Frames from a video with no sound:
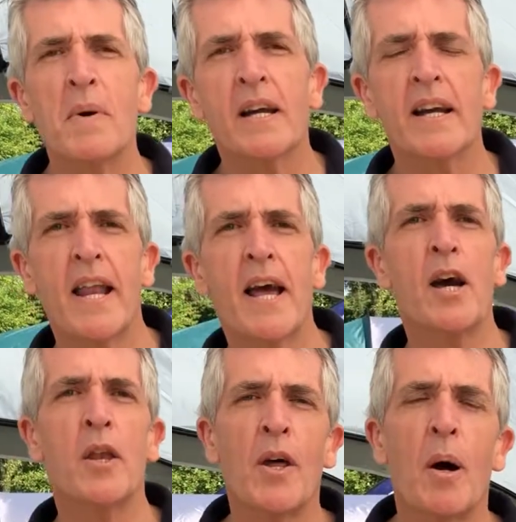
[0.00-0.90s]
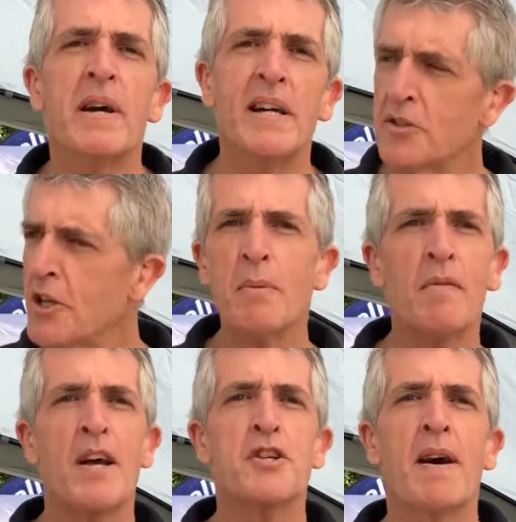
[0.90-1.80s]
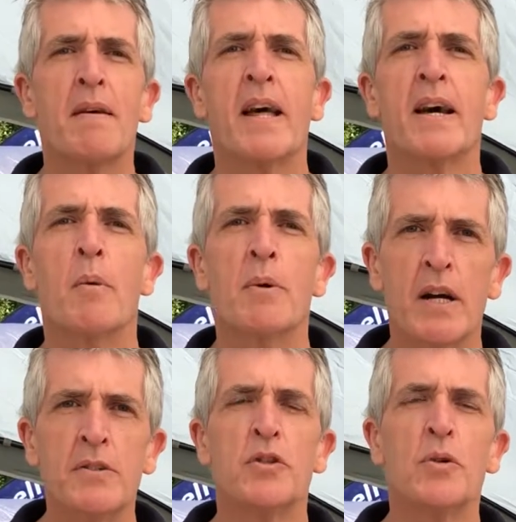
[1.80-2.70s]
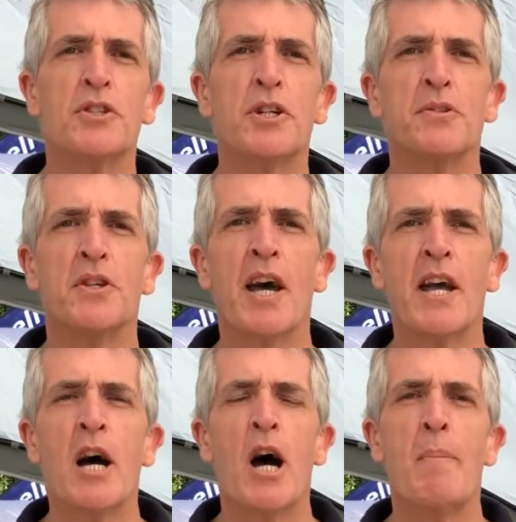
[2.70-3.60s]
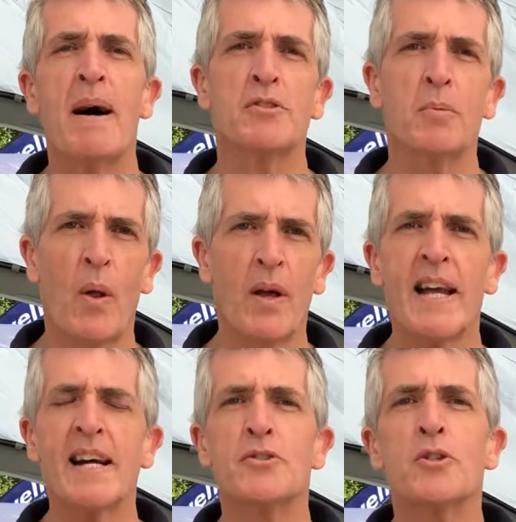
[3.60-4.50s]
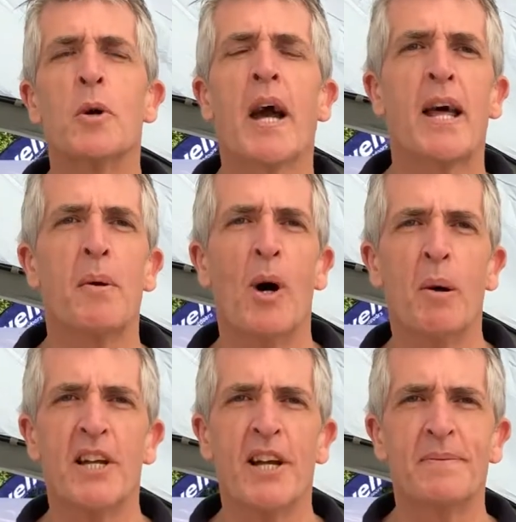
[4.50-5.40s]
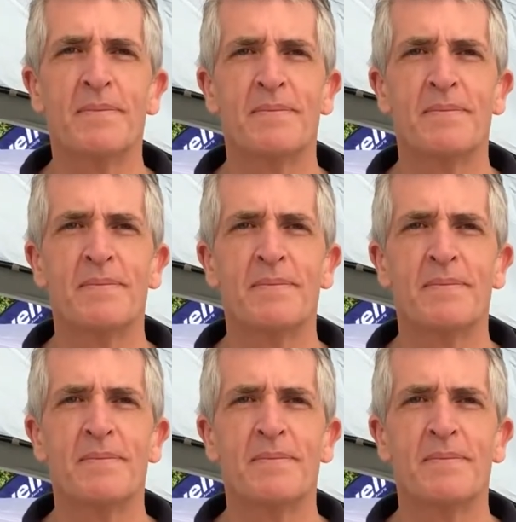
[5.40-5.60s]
Cadac, and I'm here today with Leisure Outlet. I'm going to talk to you today about supplying gas to your Cadac barbecue.